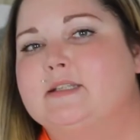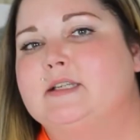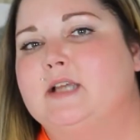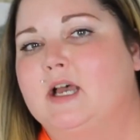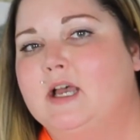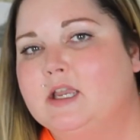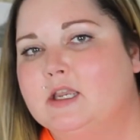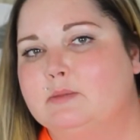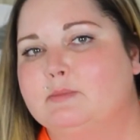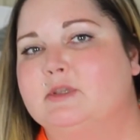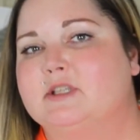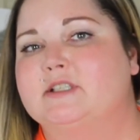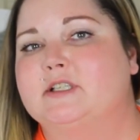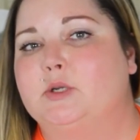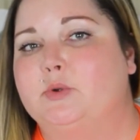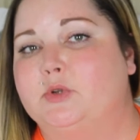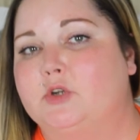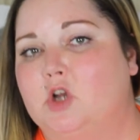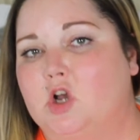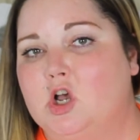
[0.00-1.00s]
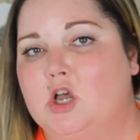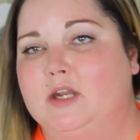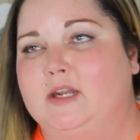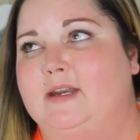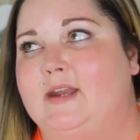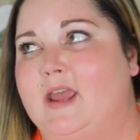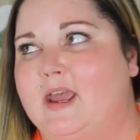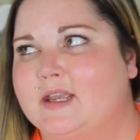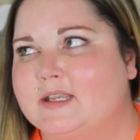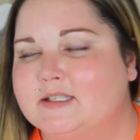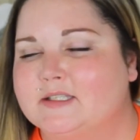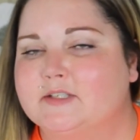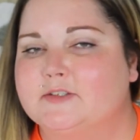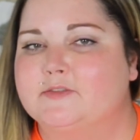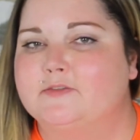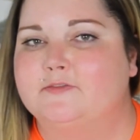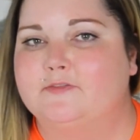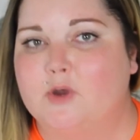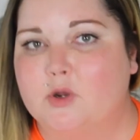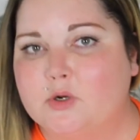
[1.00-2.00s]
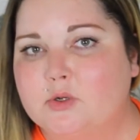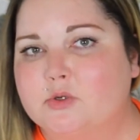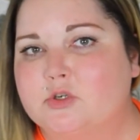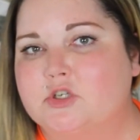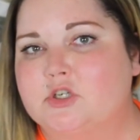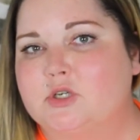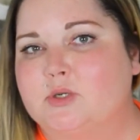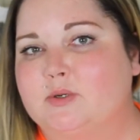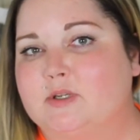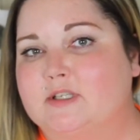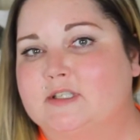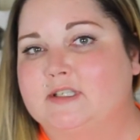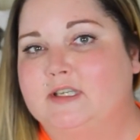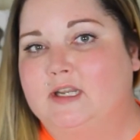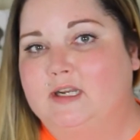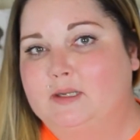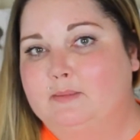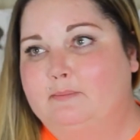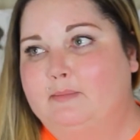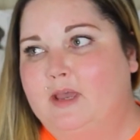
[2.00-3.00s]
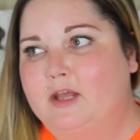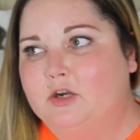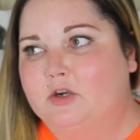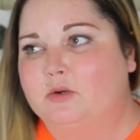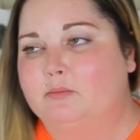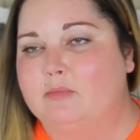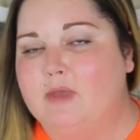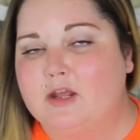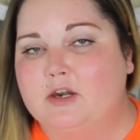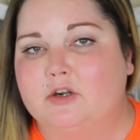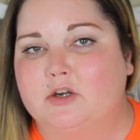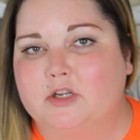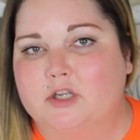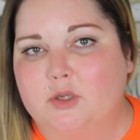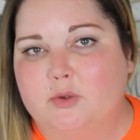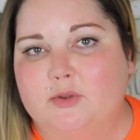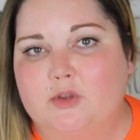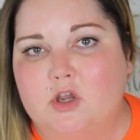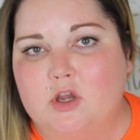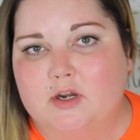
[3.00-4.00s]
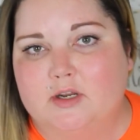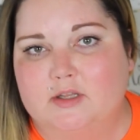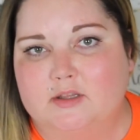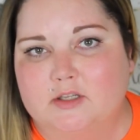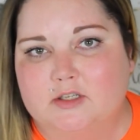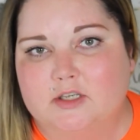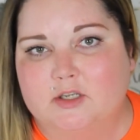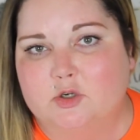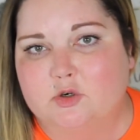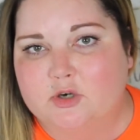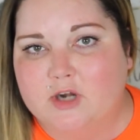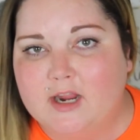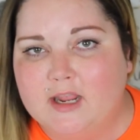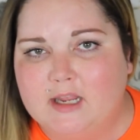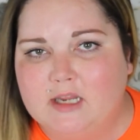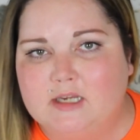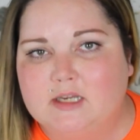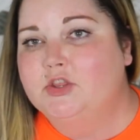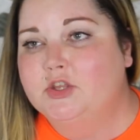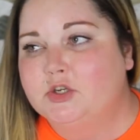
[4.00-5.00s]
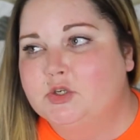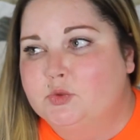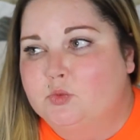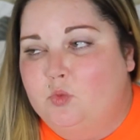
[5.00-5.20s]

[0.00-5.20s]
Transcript: time is going on and as the photo shoot is getting better and better and going on and looking great, the